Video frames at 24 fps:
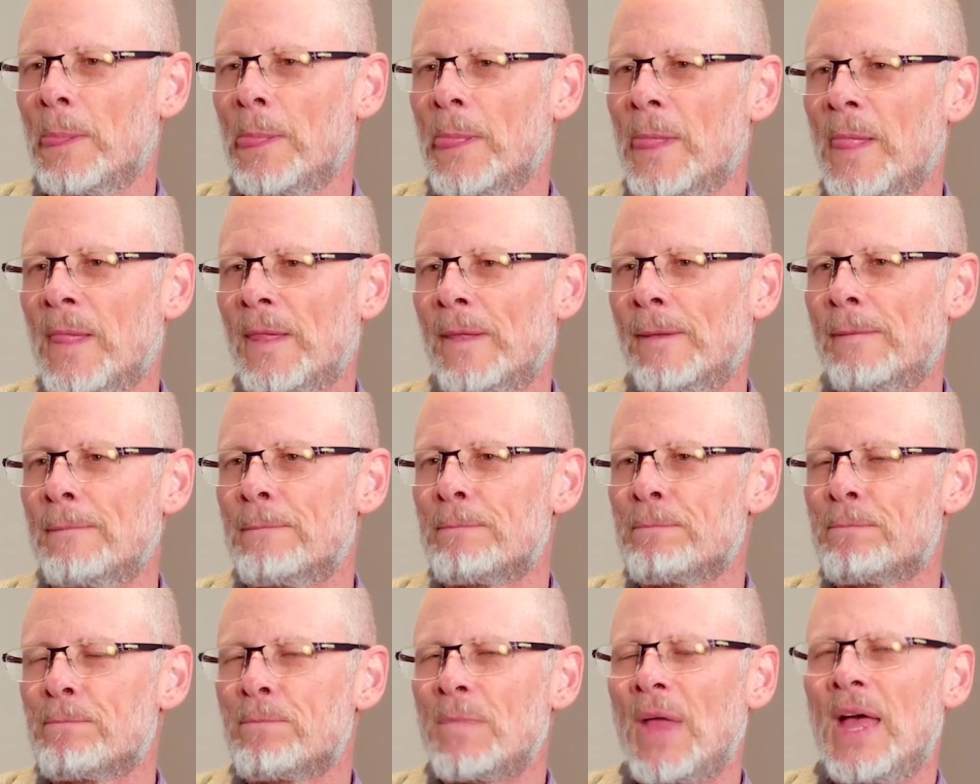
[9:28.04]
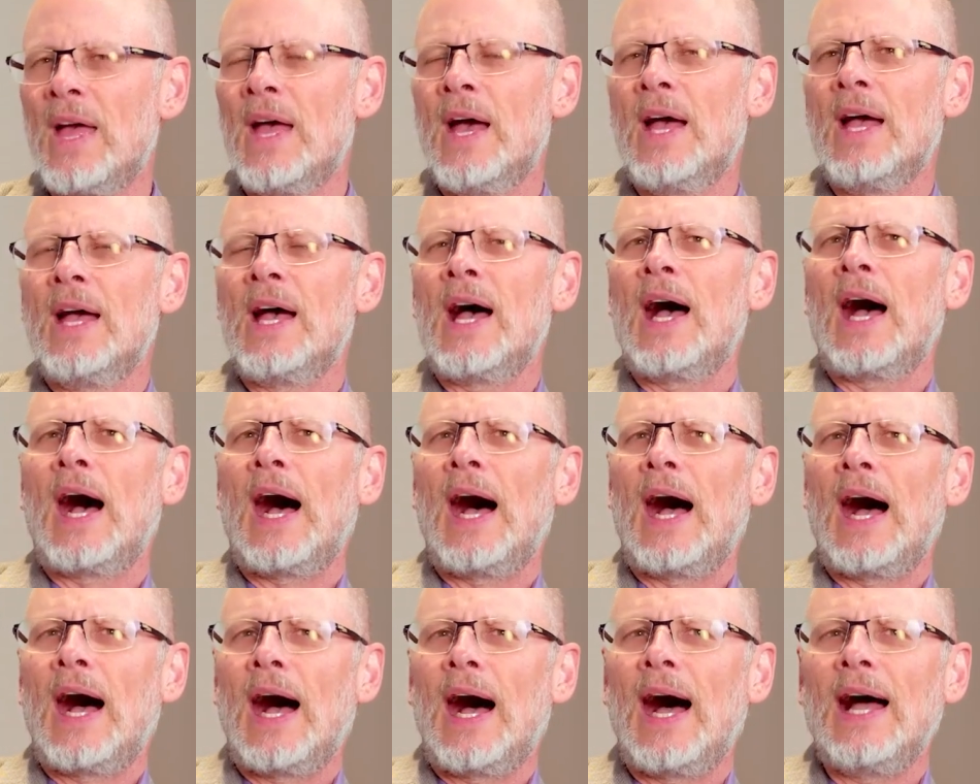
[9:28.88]
that come along with those new
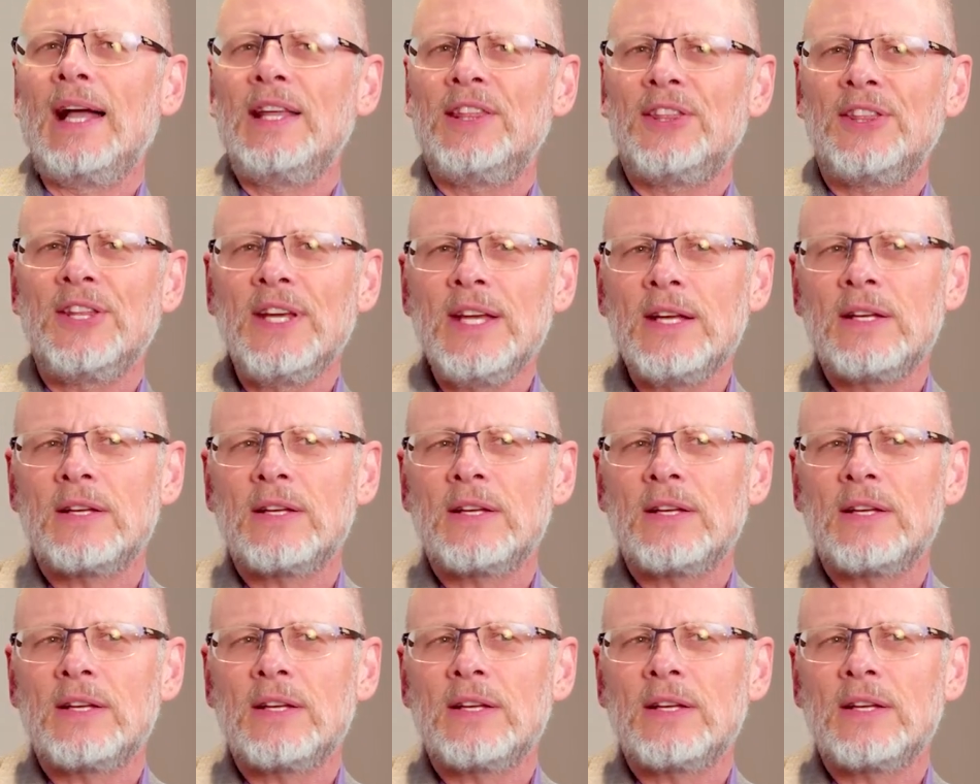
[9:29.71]
technologies?